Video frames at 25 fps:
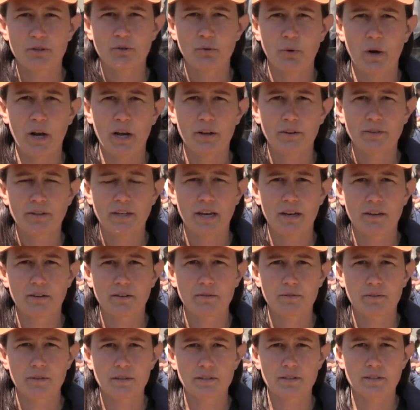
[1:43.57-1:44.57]
a trowel down
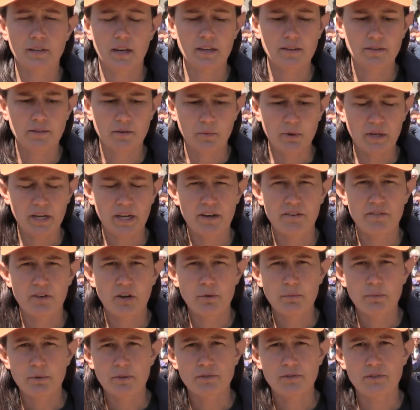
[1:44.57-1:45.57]
of the site that we have
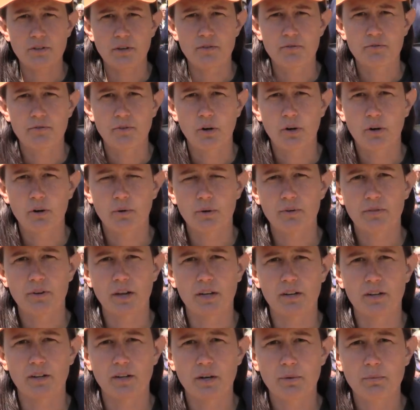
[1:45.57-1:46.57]
open so far, we've
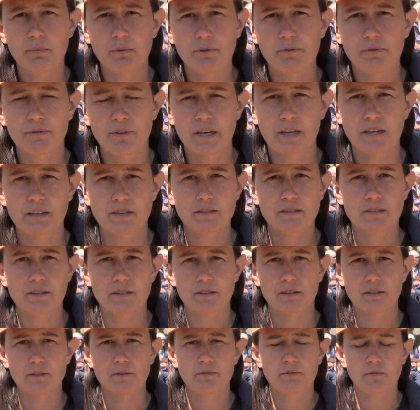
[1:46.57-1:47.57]
got a couple of things
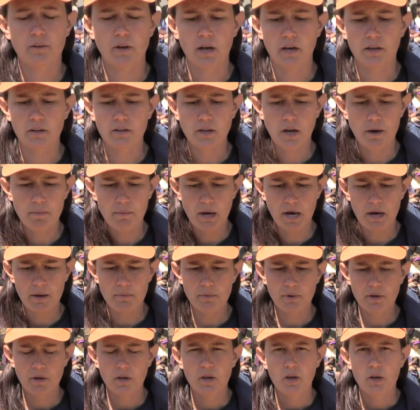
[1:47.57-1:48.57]
that have uh, come up.
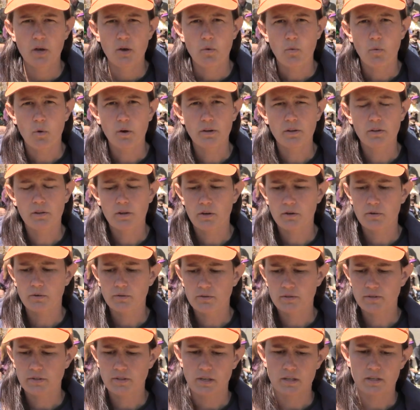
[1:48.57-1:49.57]
One of
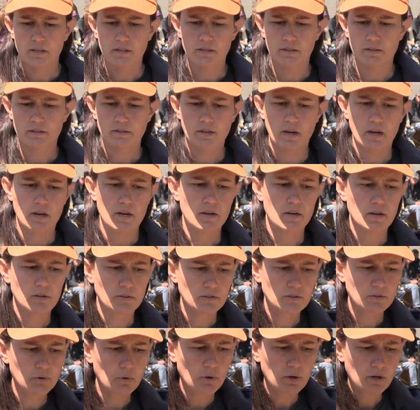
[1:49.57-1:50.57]
those is a
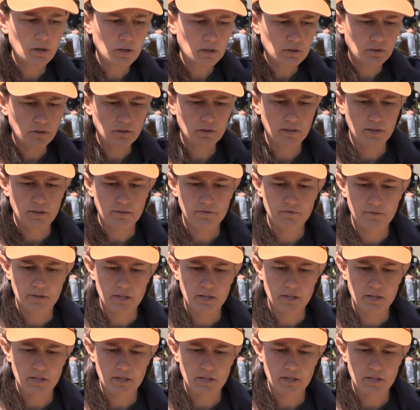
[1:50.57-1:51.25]
historic looking